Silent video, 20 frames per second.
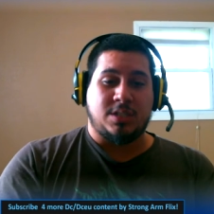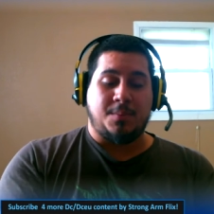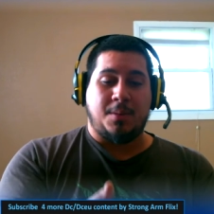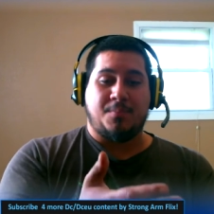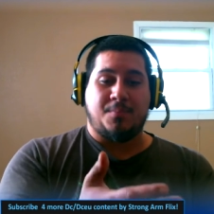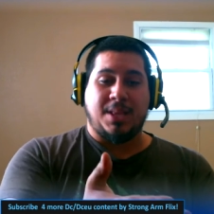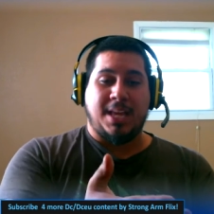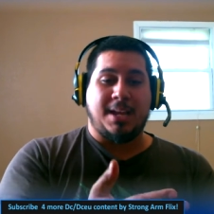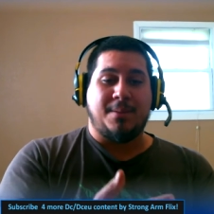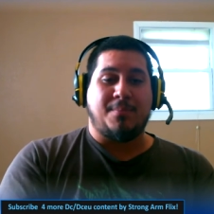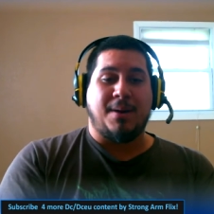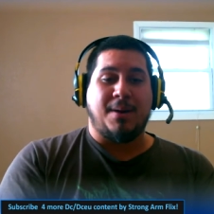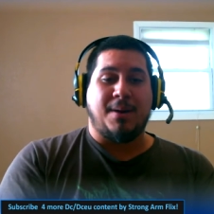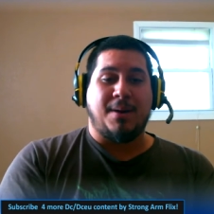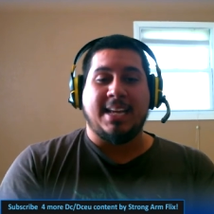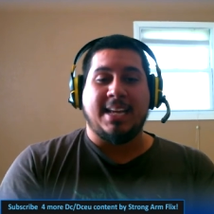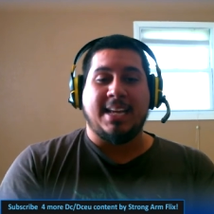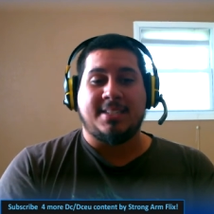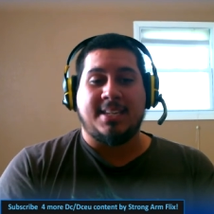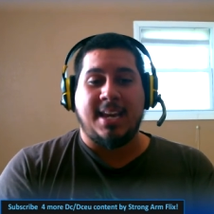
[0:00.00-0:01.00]
going to be played by
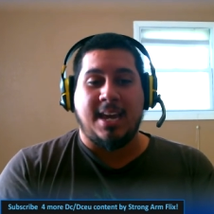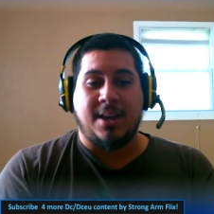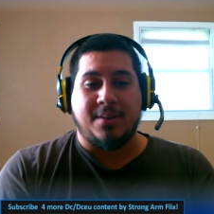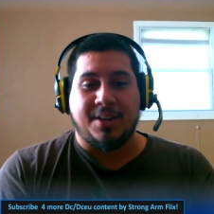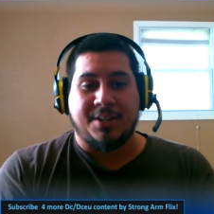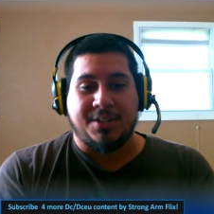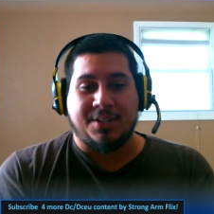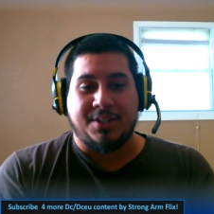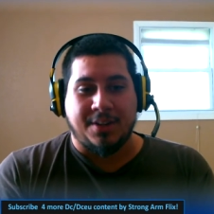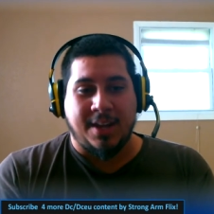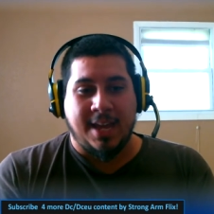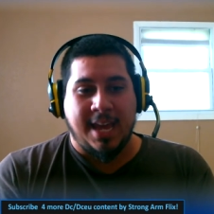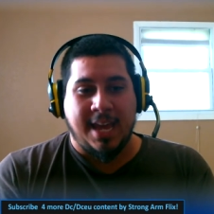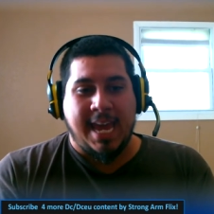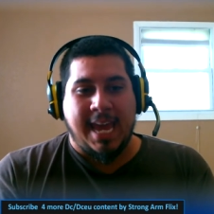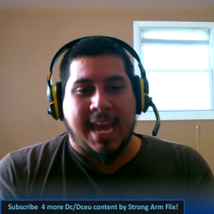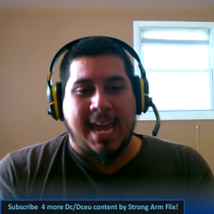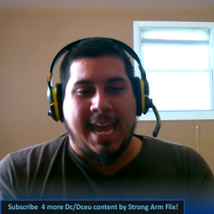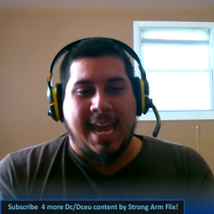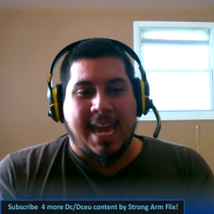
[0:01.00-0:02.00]
his character.
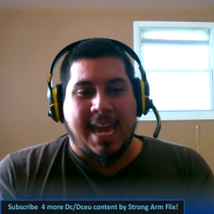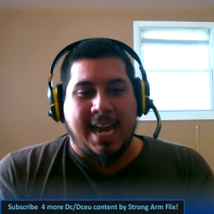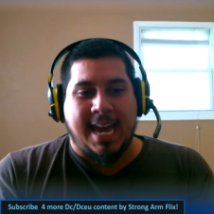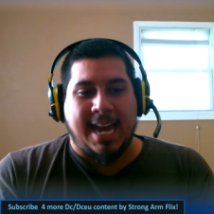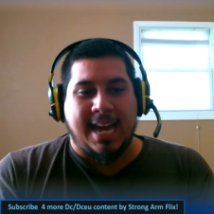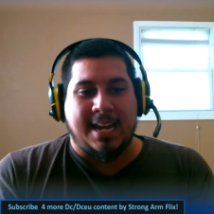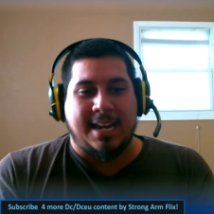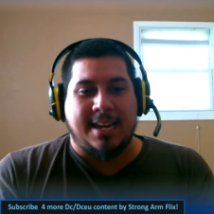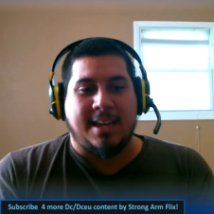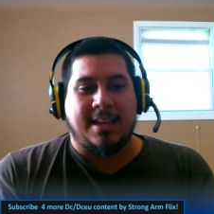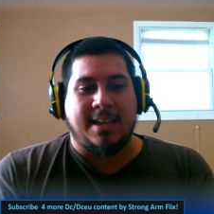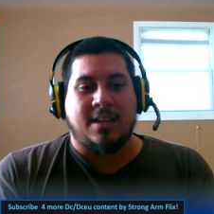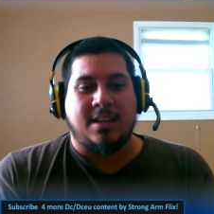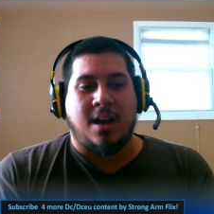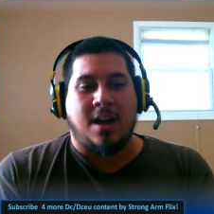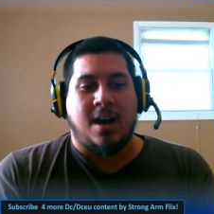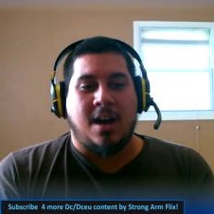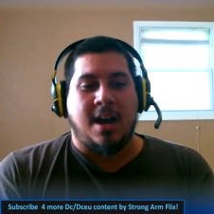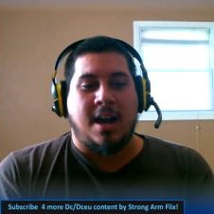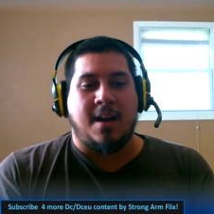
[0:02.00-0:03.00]
And
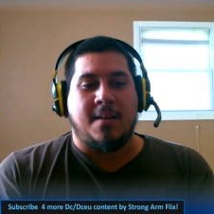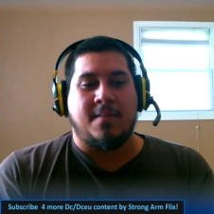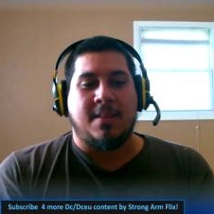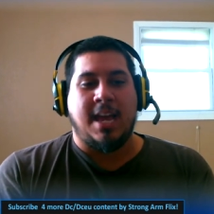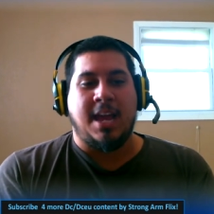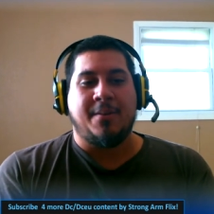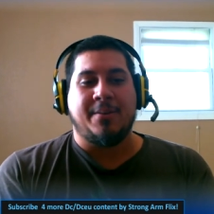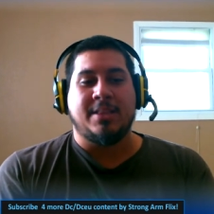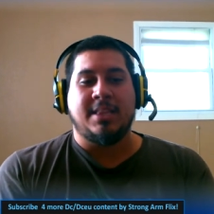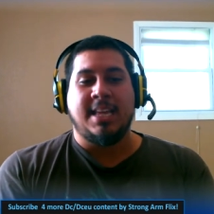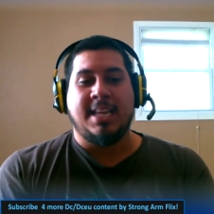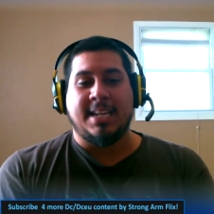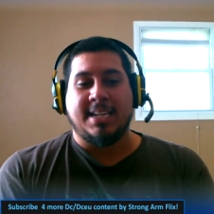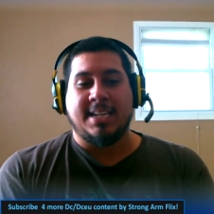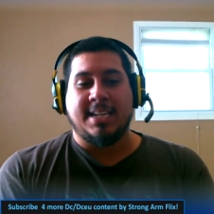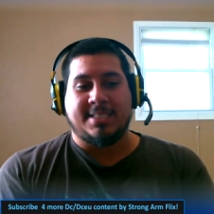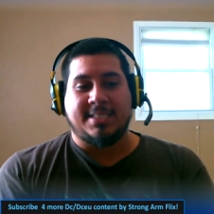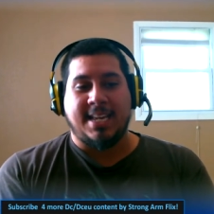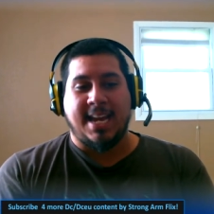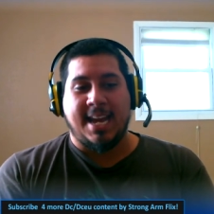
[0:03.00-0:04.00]
uh, Harry
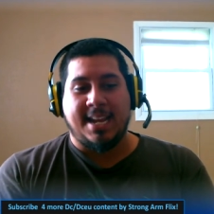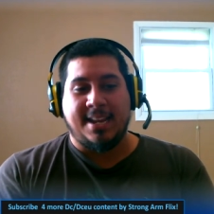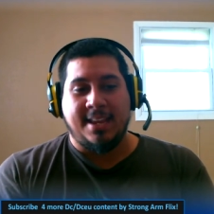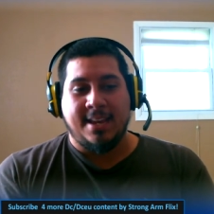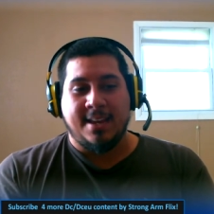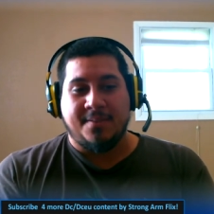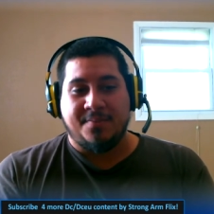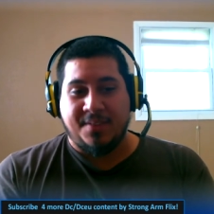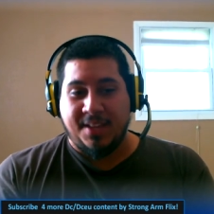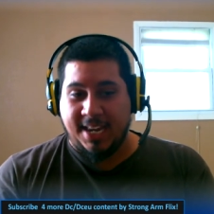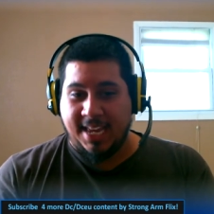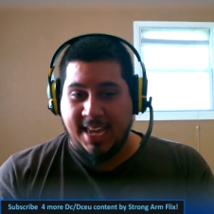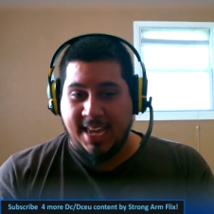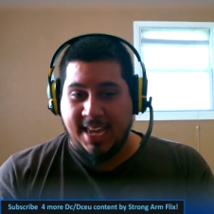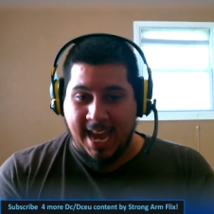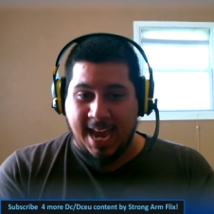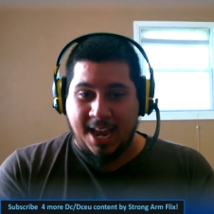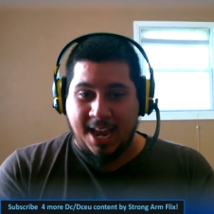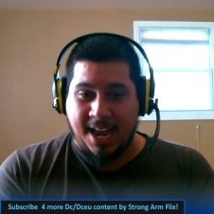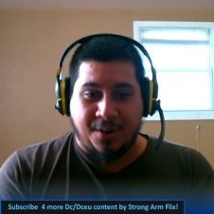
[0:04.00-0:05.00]
Lennix said that he
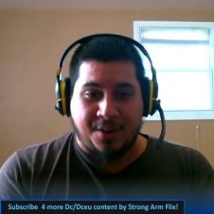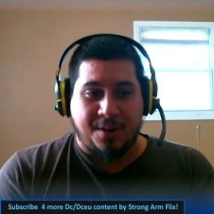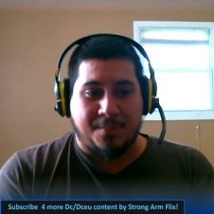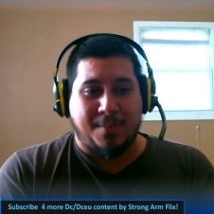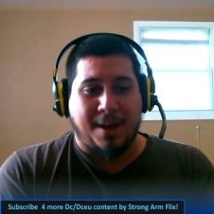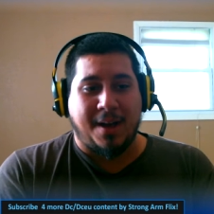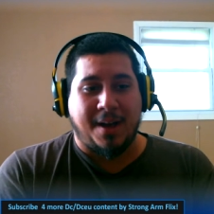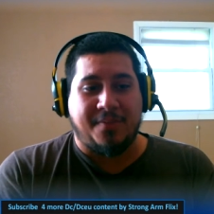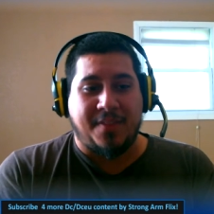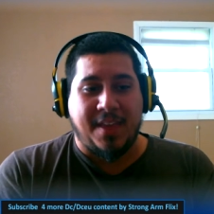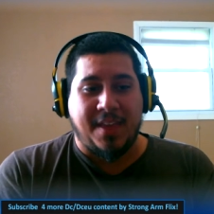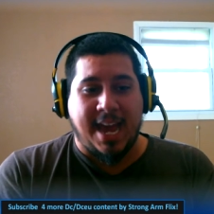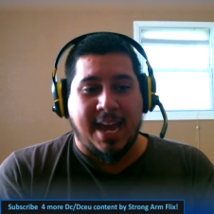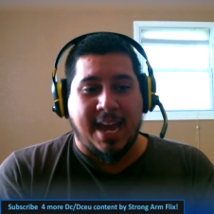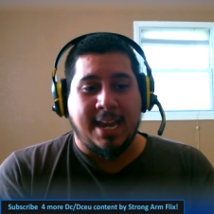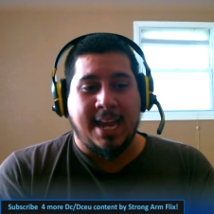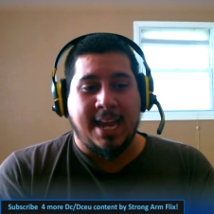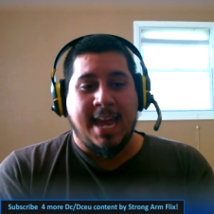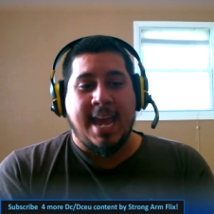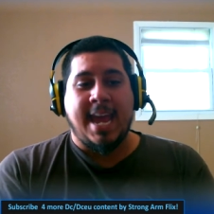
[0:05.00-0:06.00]
had heard about
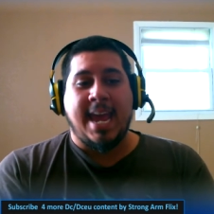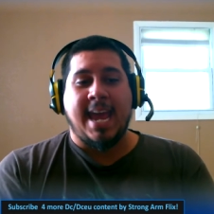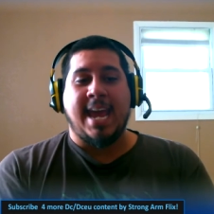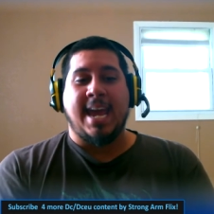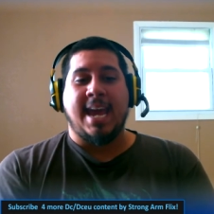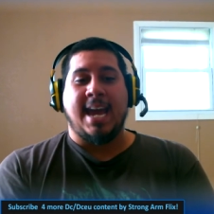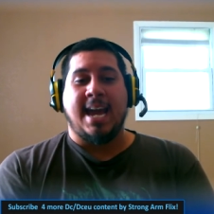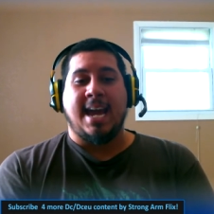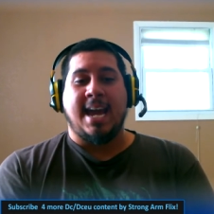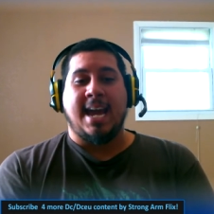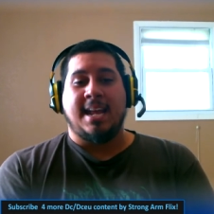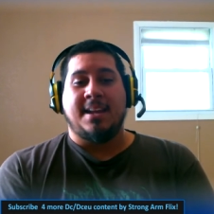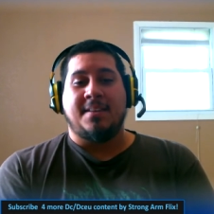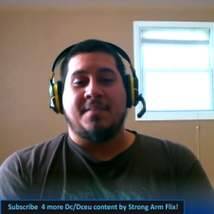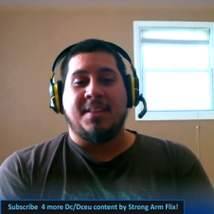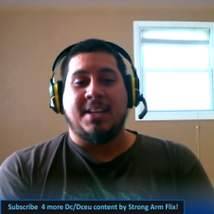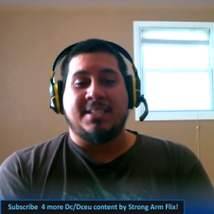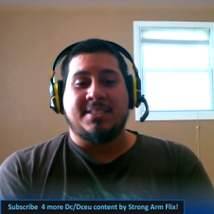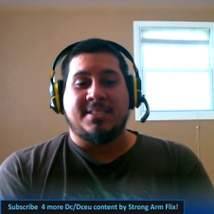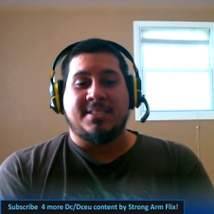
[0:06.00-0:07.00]
that,
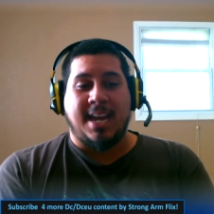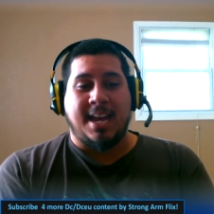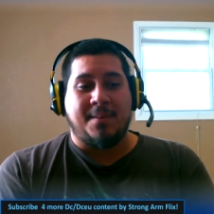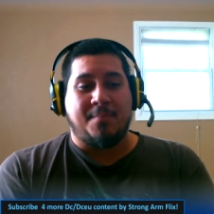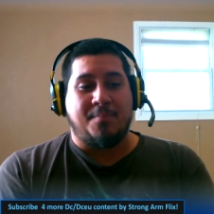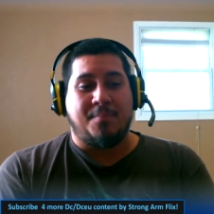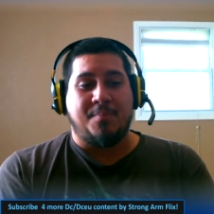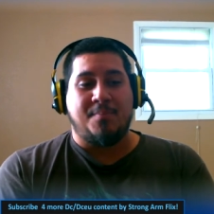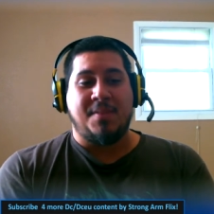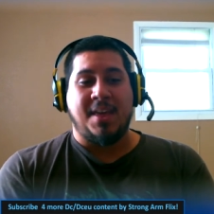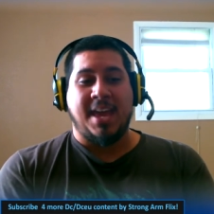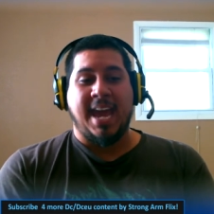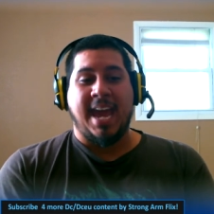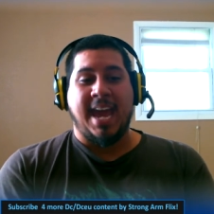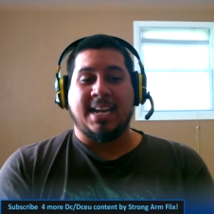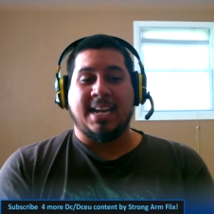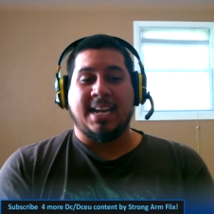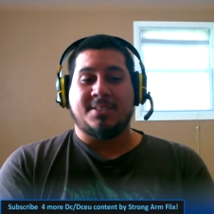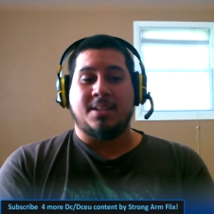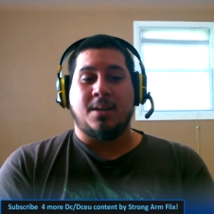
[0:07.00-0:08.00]
and they said they
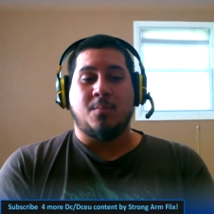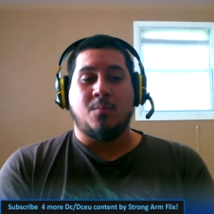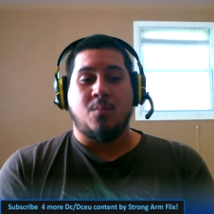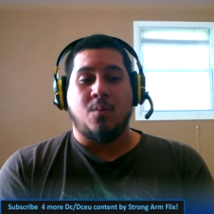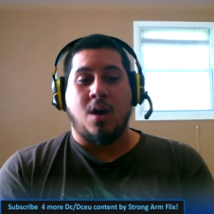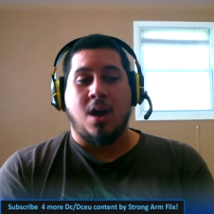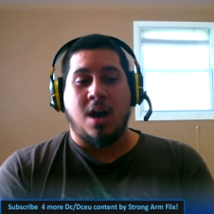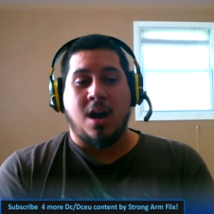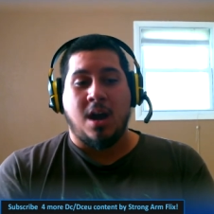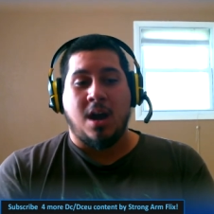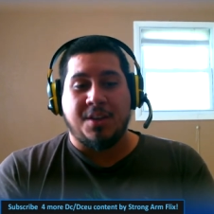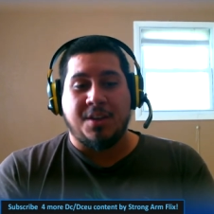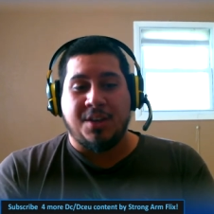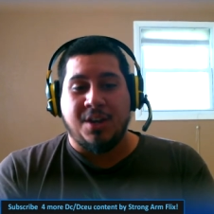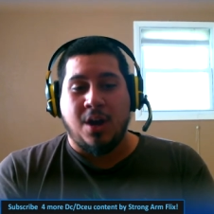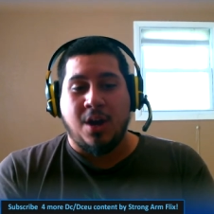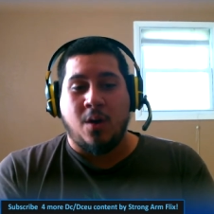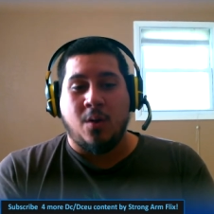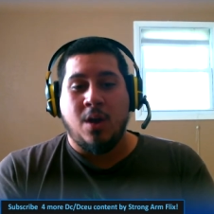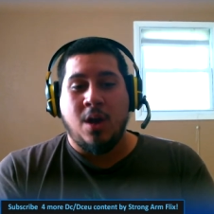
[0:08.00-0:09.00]
asked him, uh, you
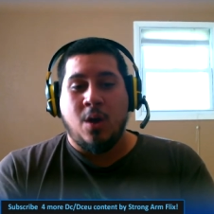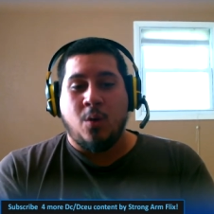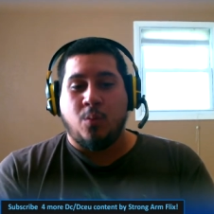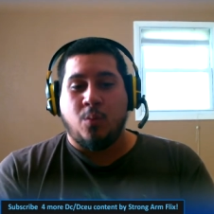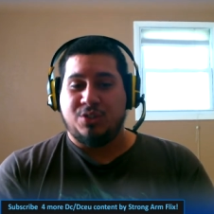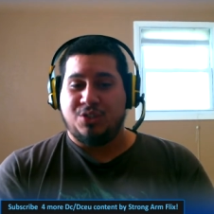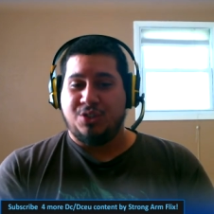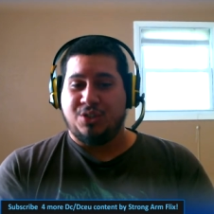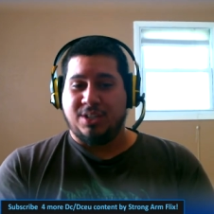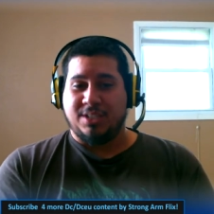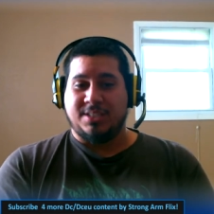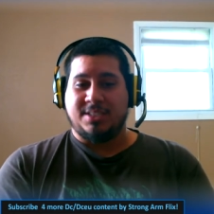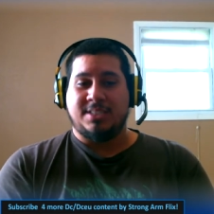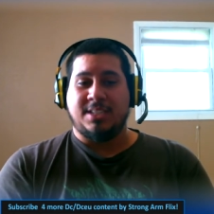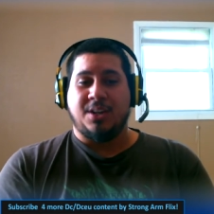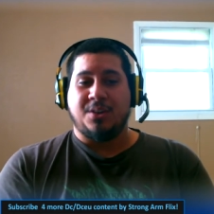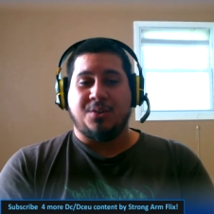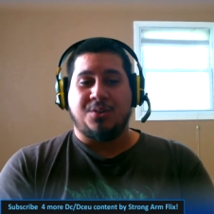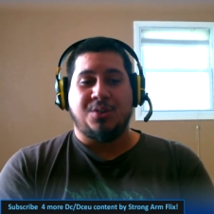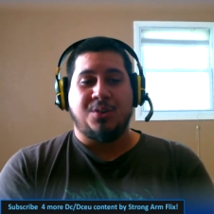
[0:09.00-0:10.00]
know, would you
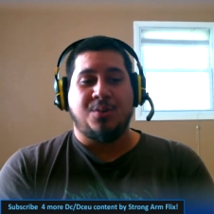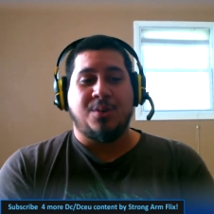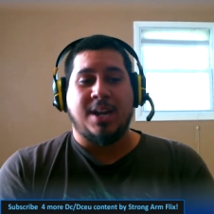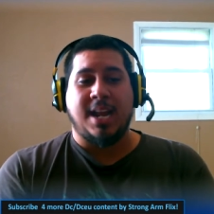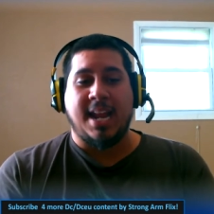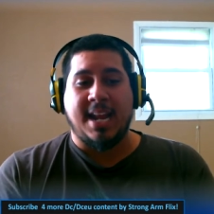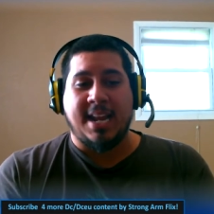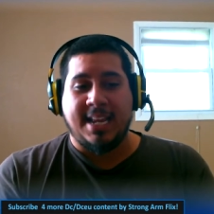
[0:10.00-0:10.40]
consider doing it?